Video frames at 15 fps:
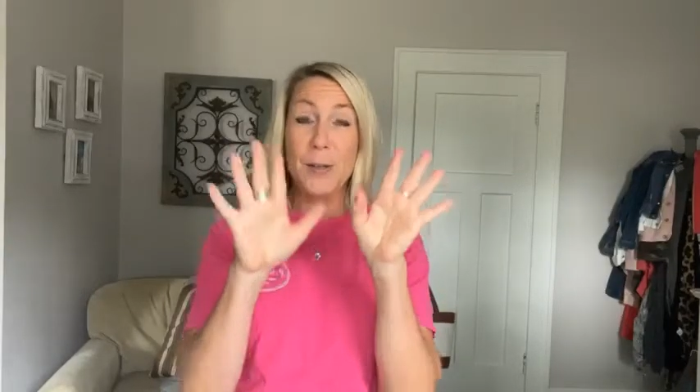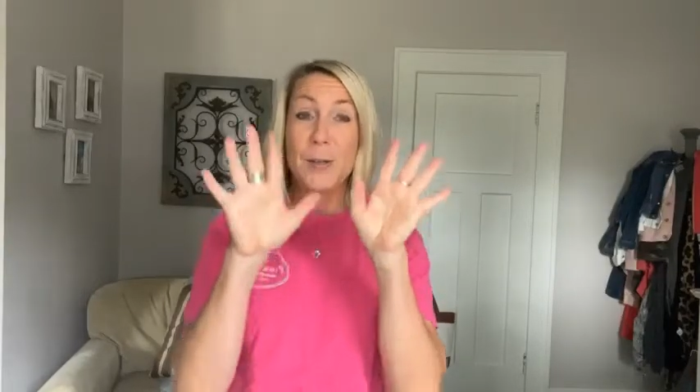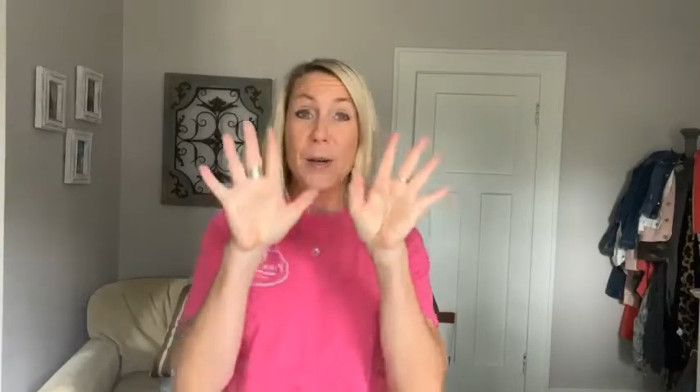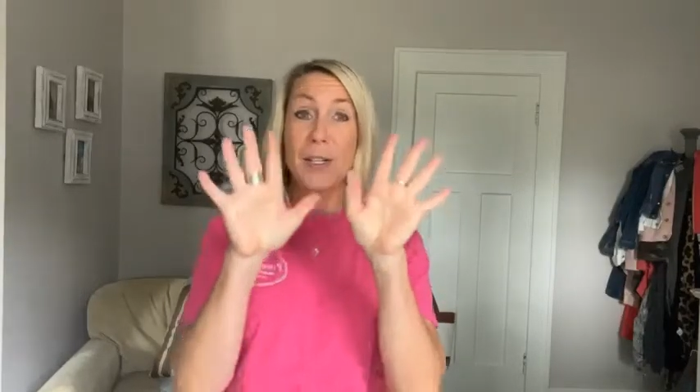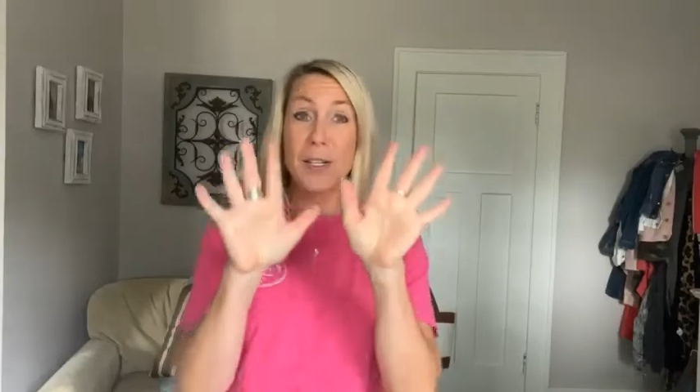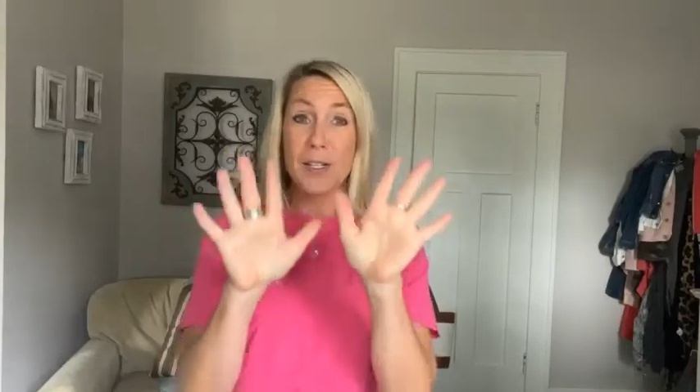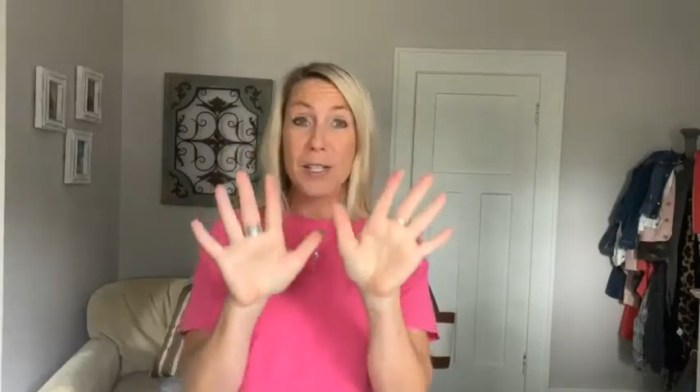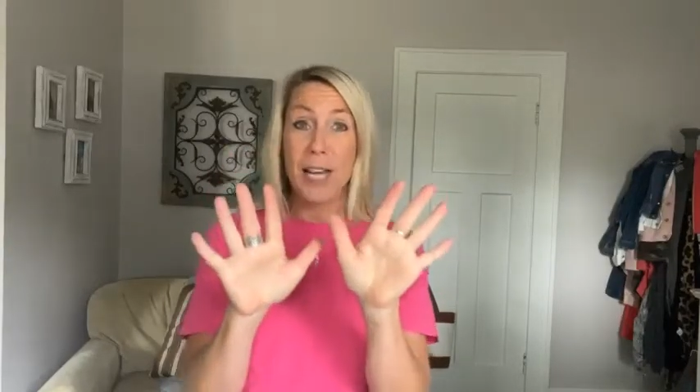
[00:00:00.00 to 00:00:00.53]
so
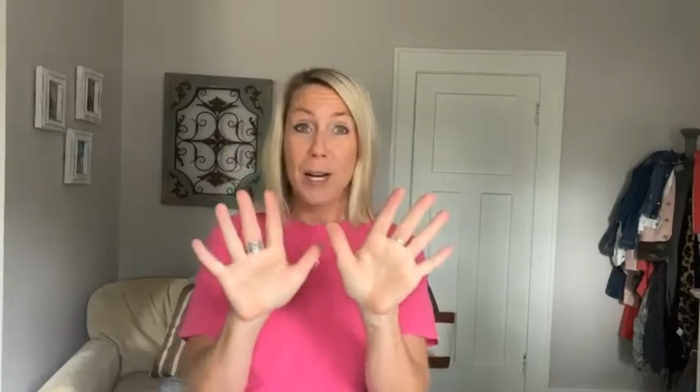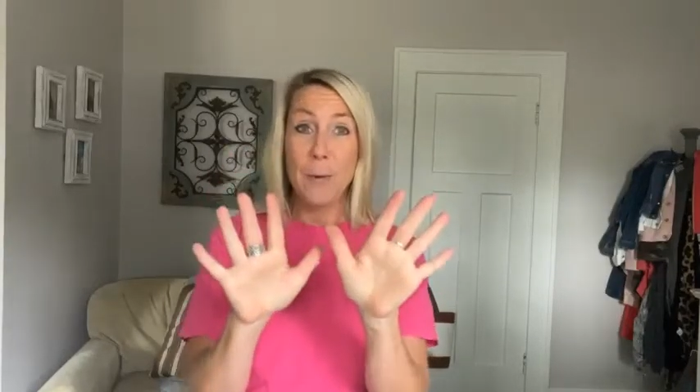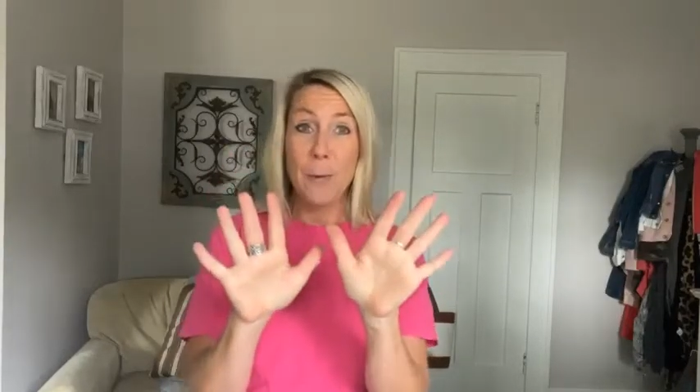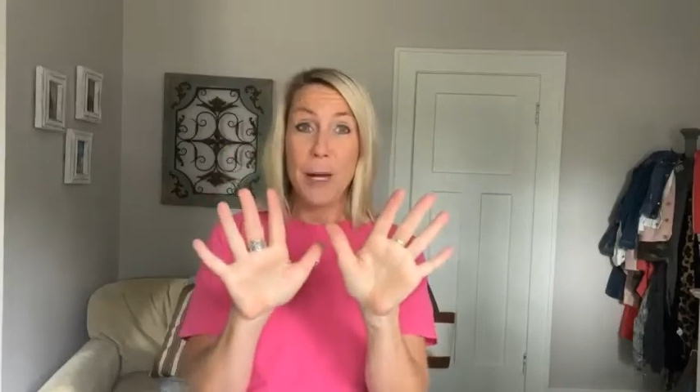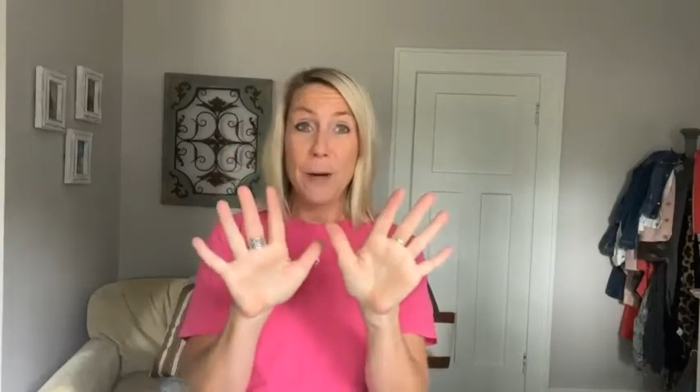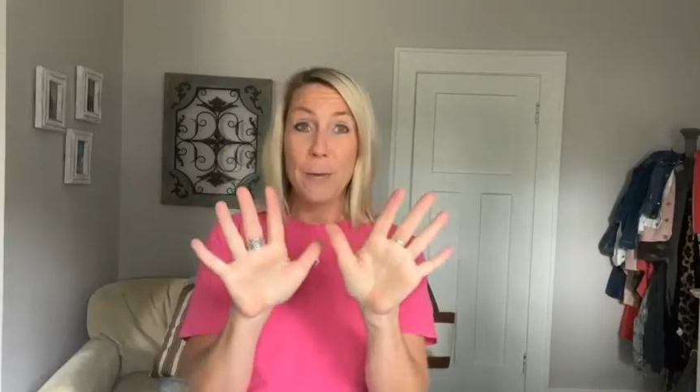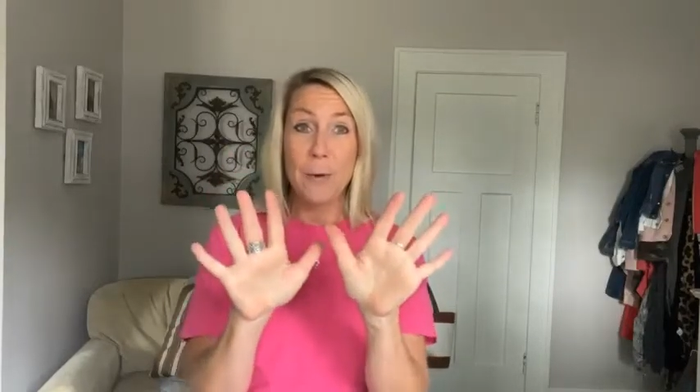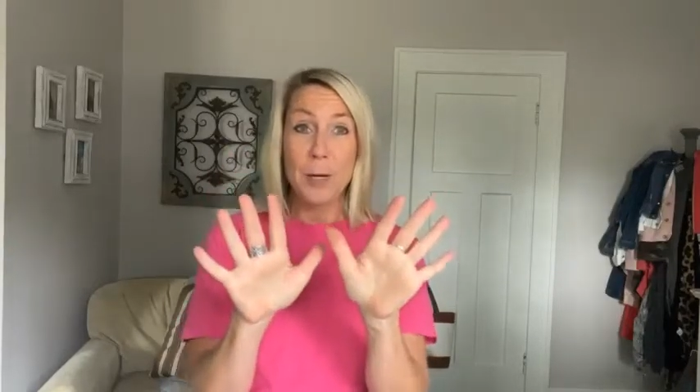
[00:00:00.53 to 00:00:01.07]
I just kind of
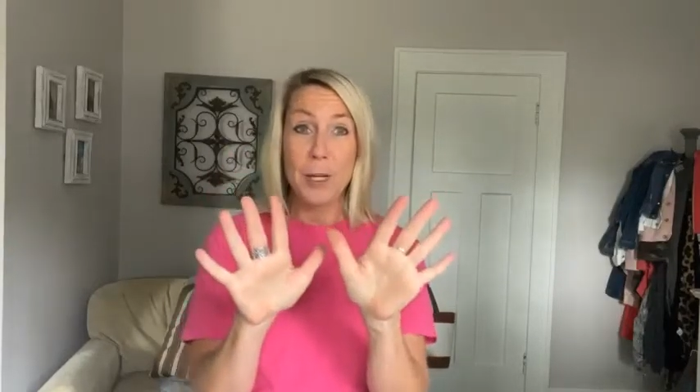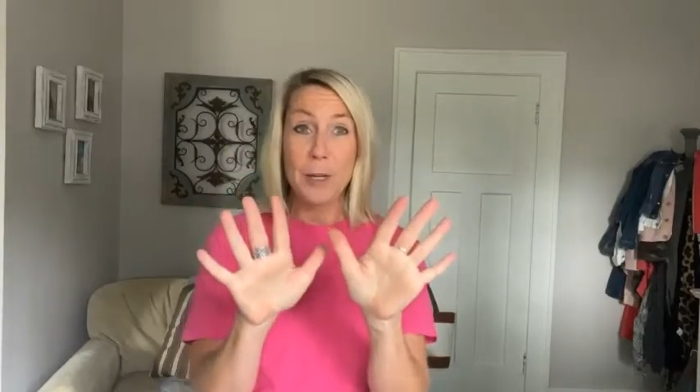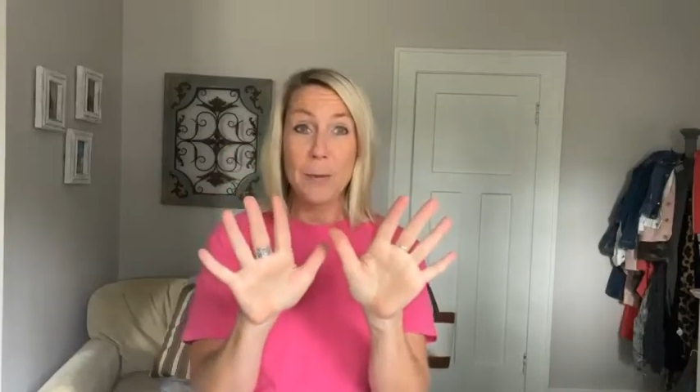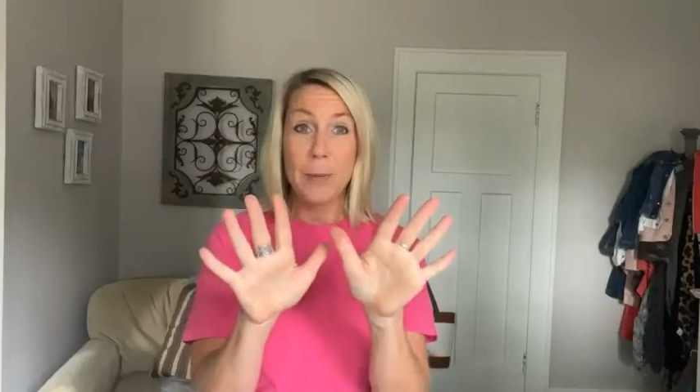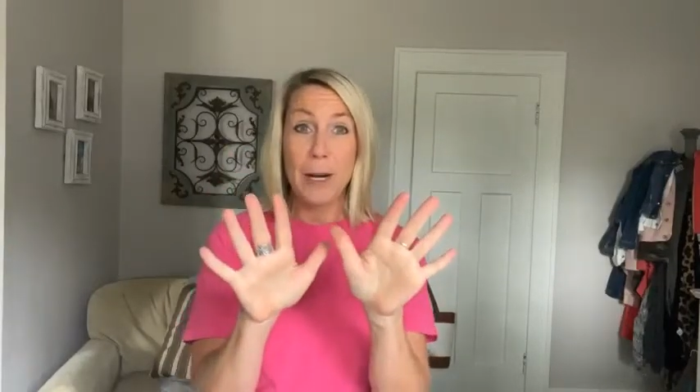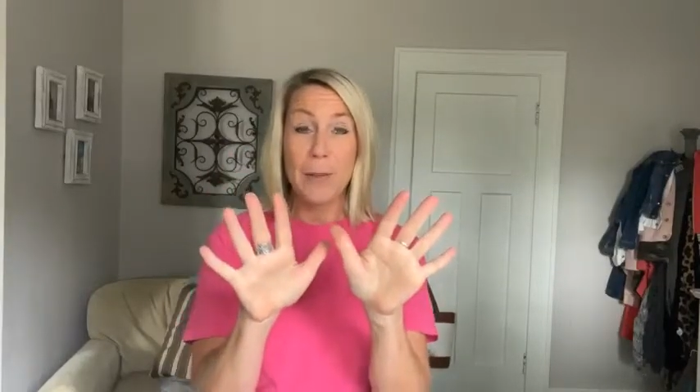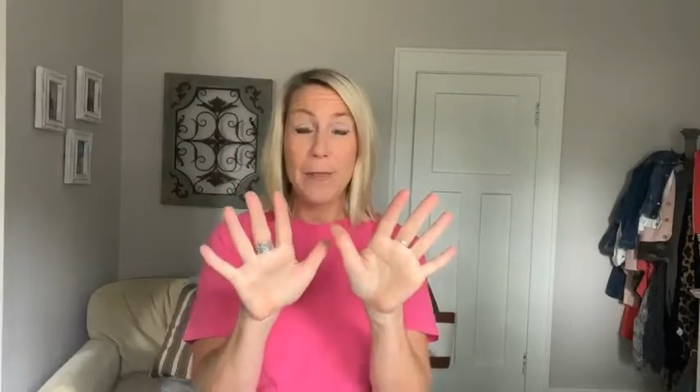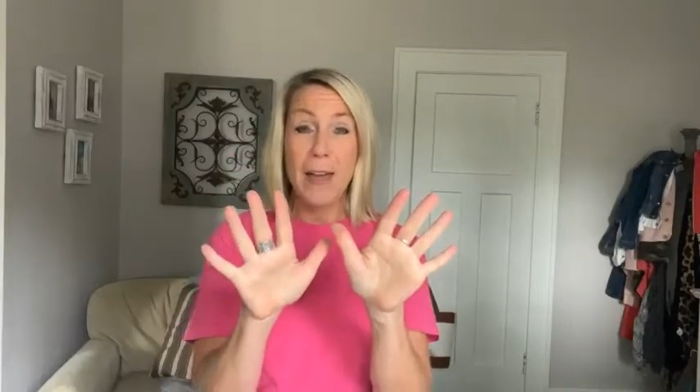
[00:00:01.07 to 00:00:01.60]
want to warn you
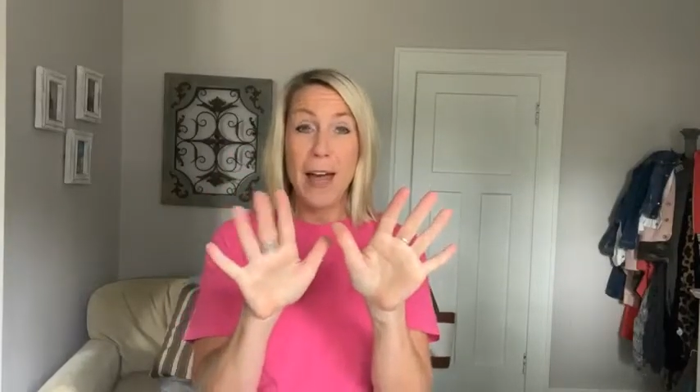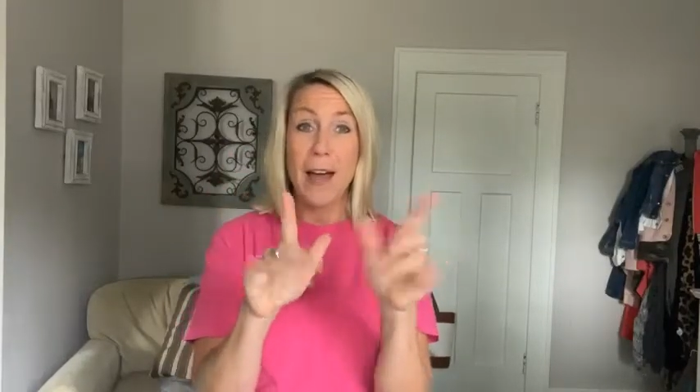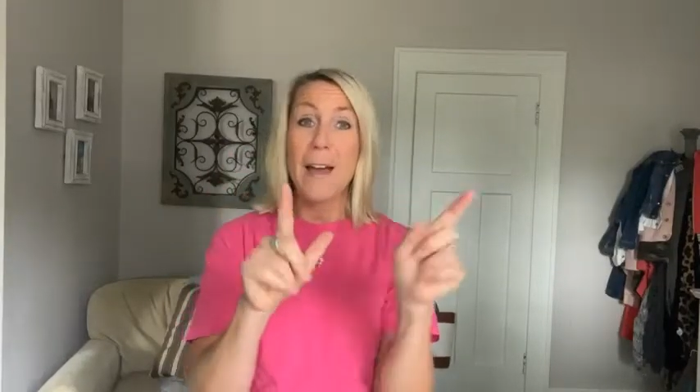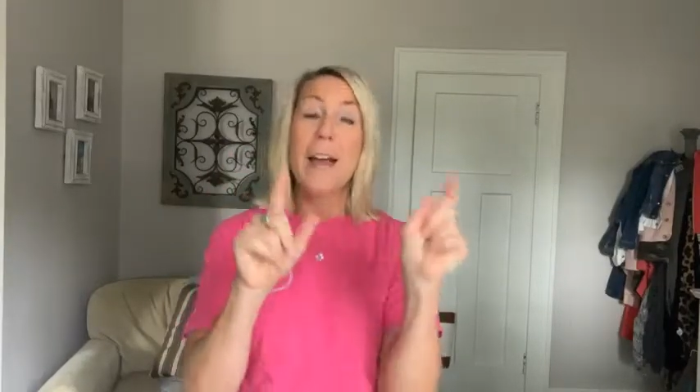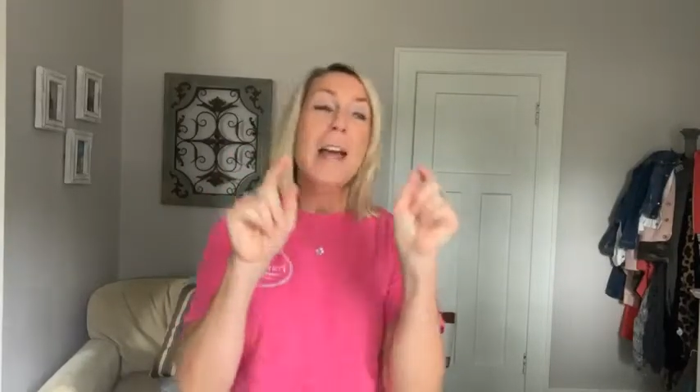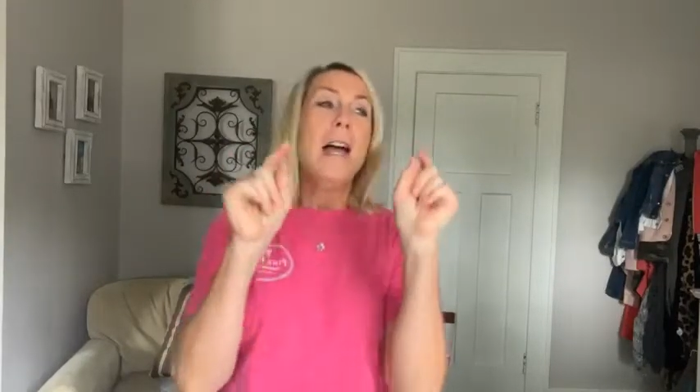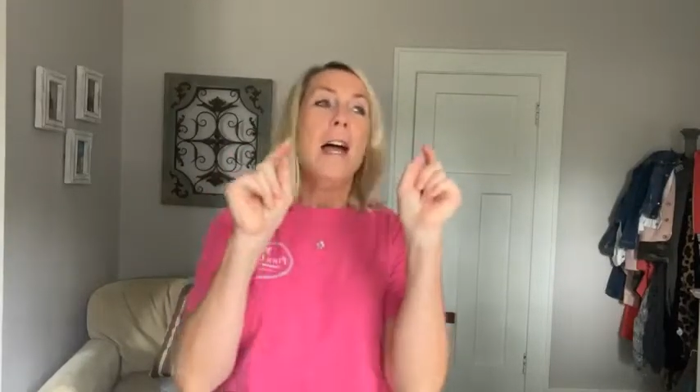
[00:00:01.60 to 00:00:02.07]
about that.